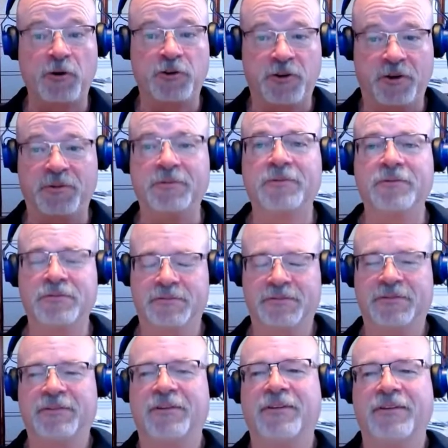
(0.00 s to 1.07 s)
2022,
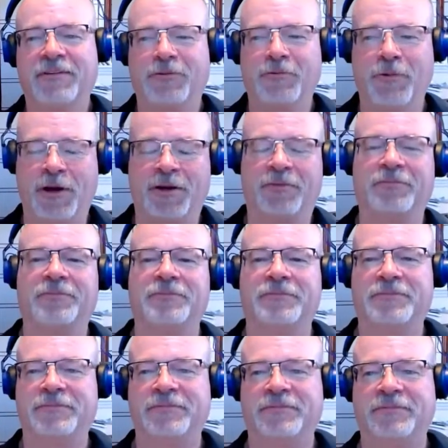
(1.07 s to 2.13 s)
2017. Right.
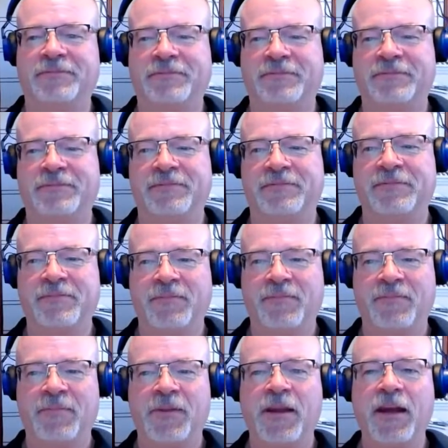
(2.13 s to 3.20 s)
And then there's the
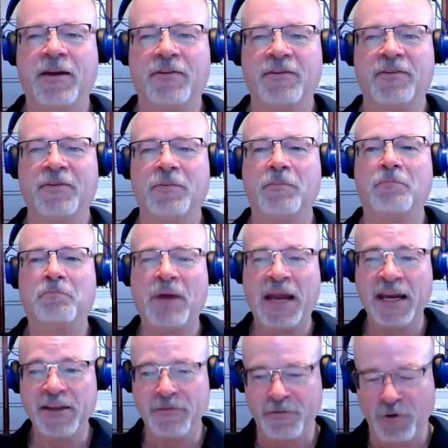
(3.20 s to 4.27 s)
FSD Beta
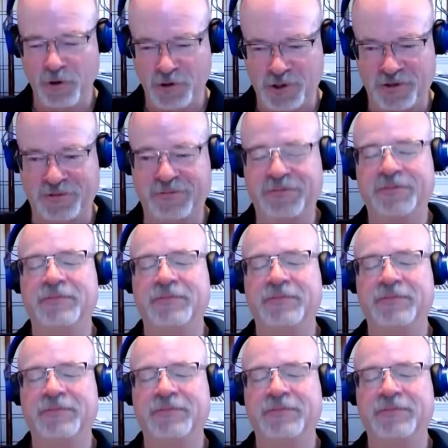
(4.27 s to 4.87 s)
software version,